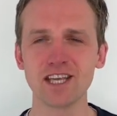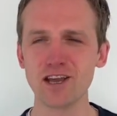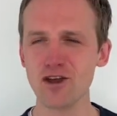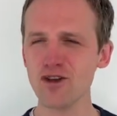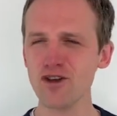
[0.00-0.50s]

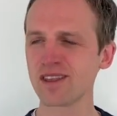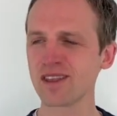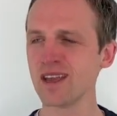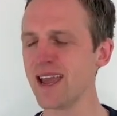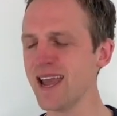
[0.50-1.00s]
the earth
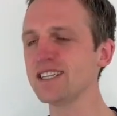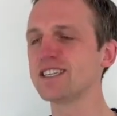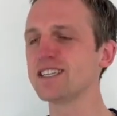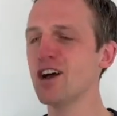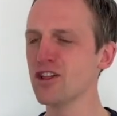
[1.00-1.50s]

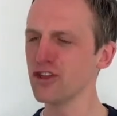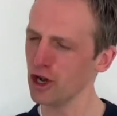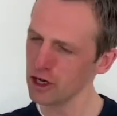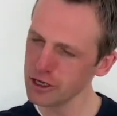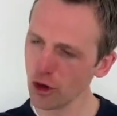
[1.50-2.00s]
is the
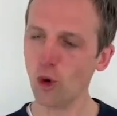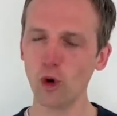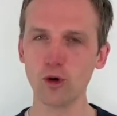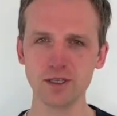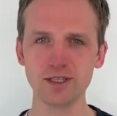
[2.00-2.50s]

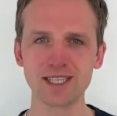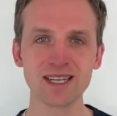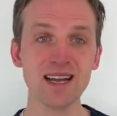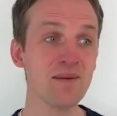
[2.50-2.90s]
Lord's